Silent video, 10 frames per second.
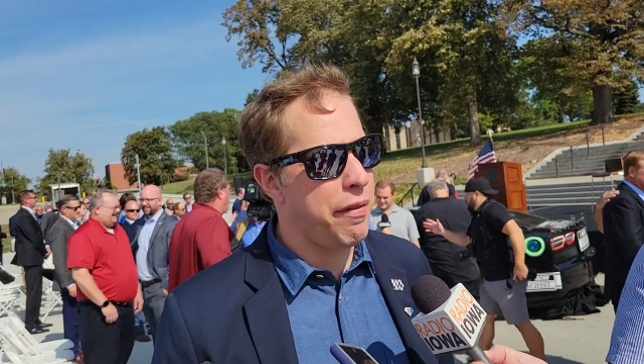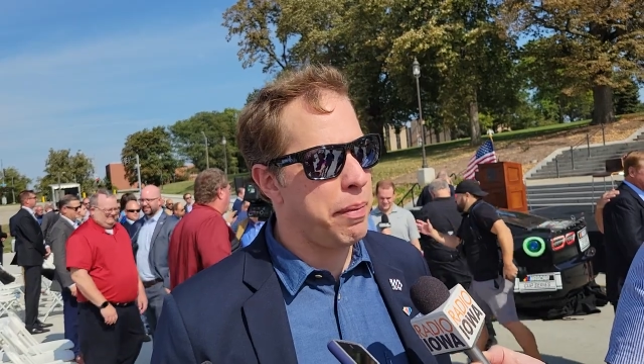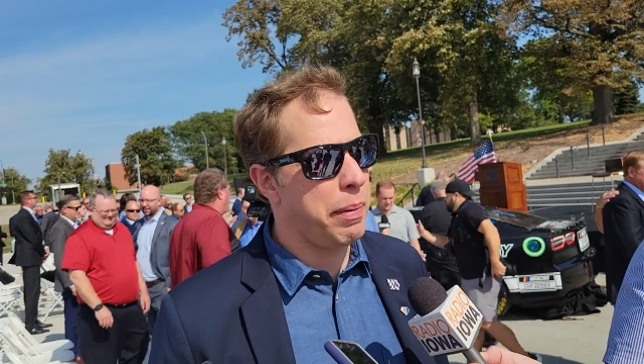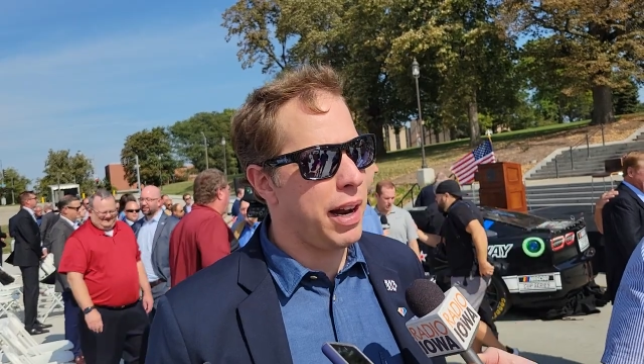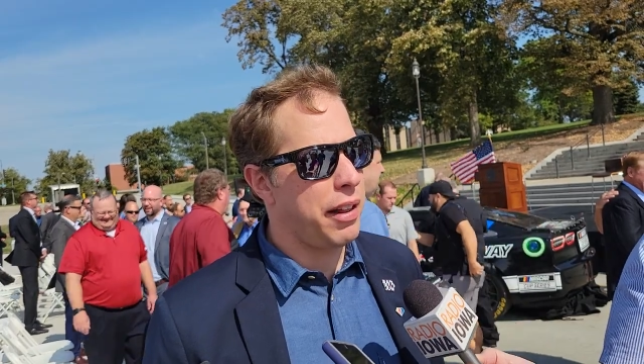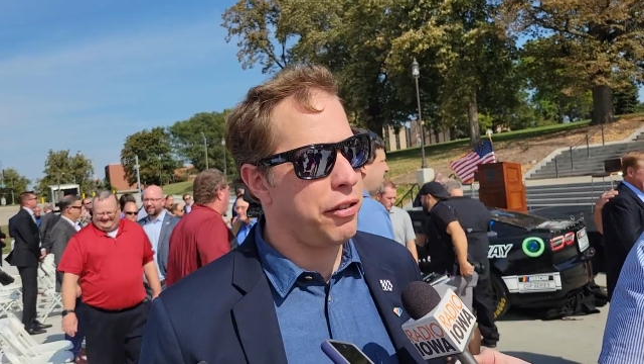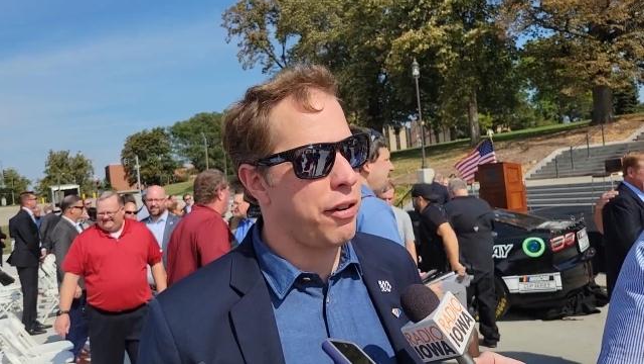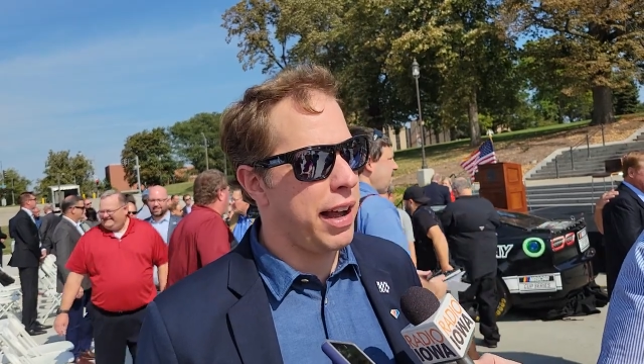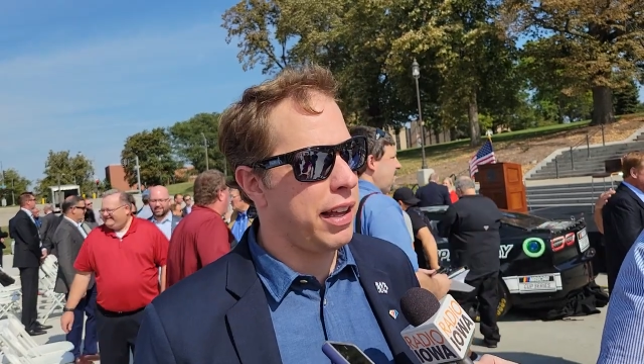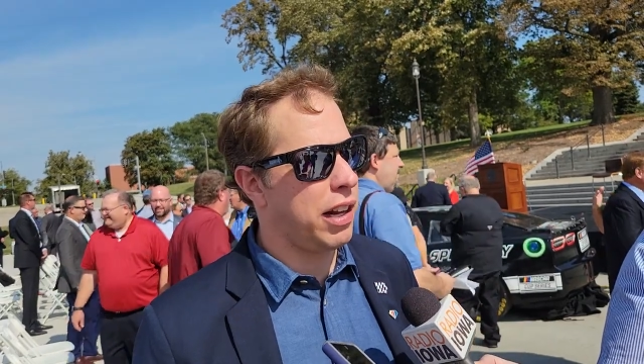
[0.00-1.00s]
I haven't been on
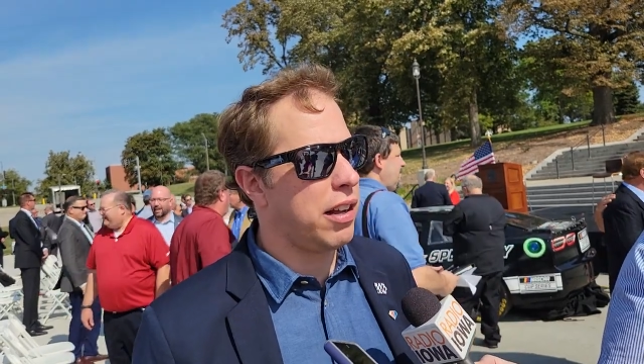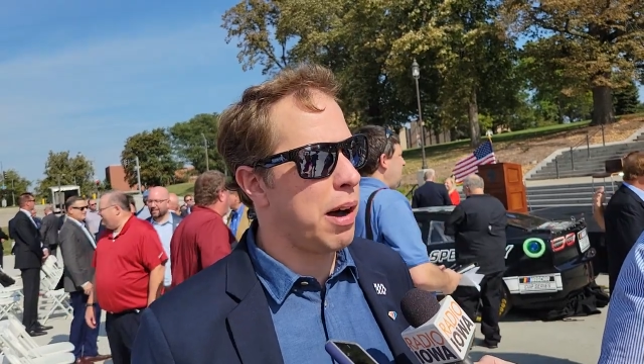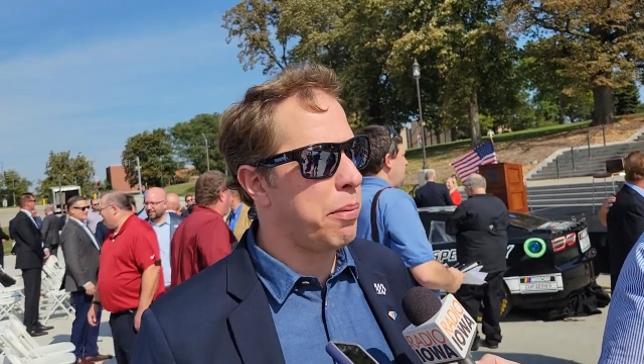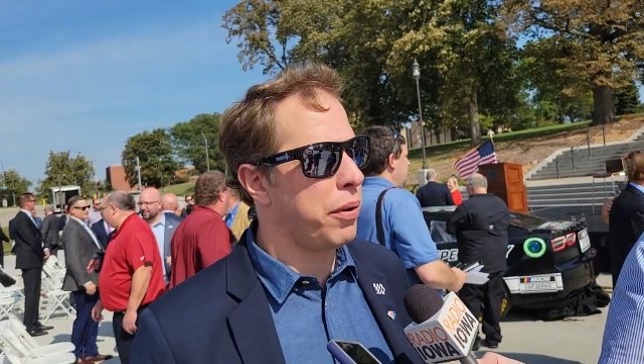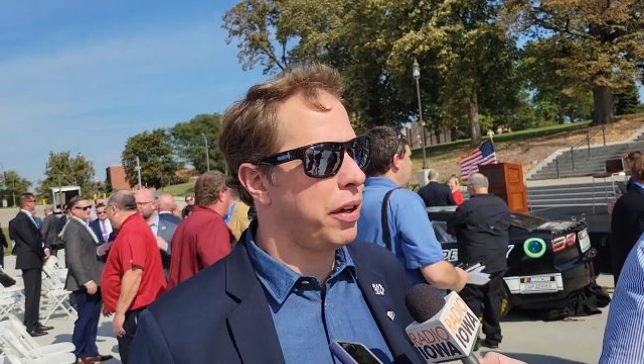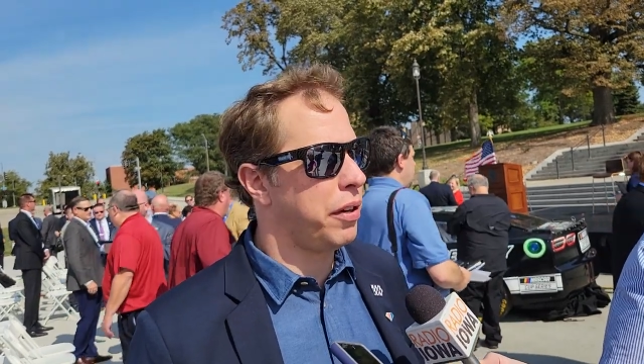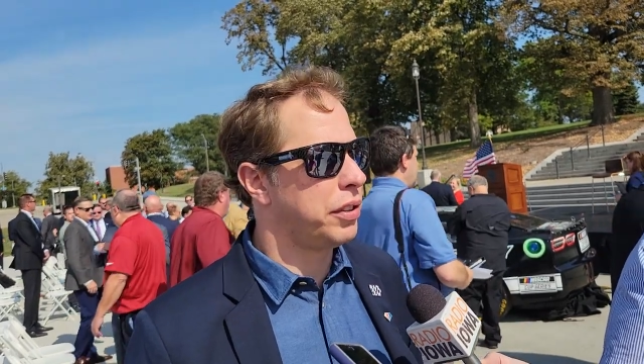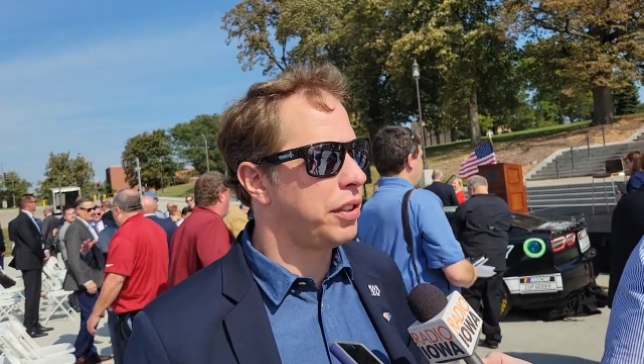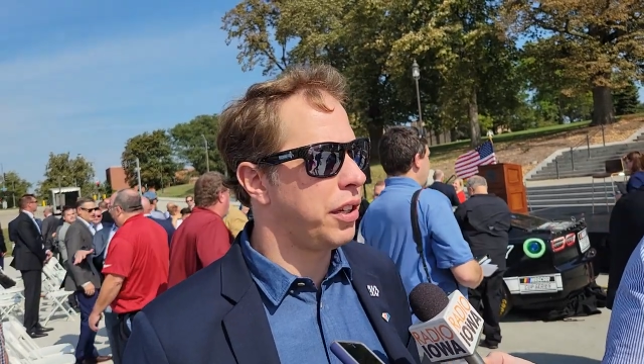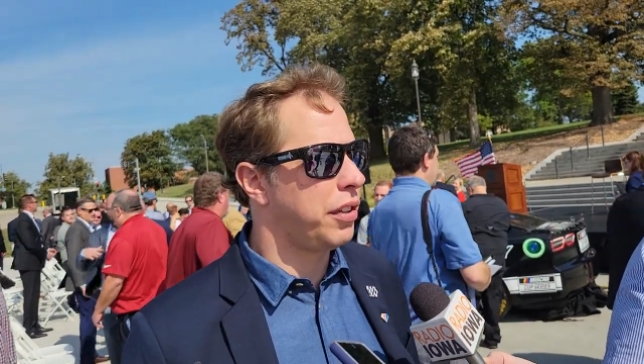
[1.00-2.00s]
track in a couple of
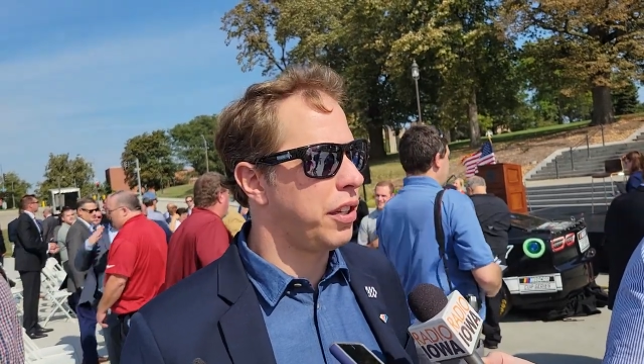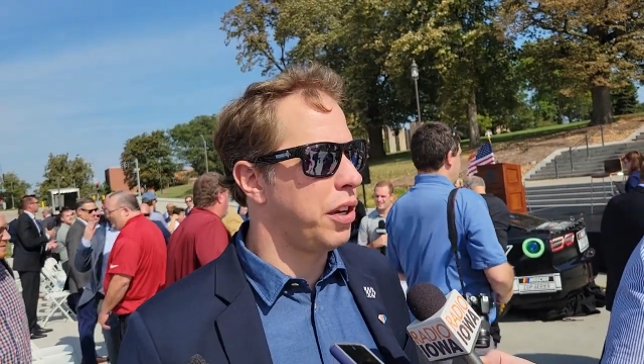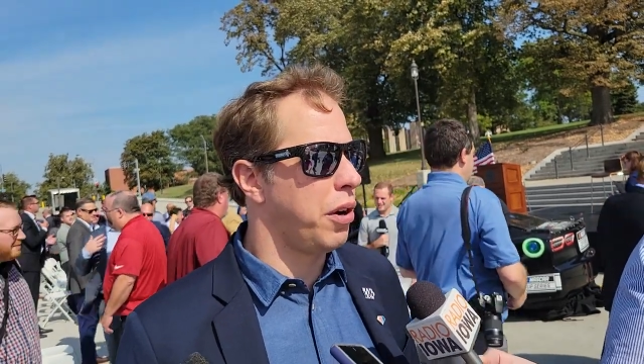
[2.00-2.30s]
years to,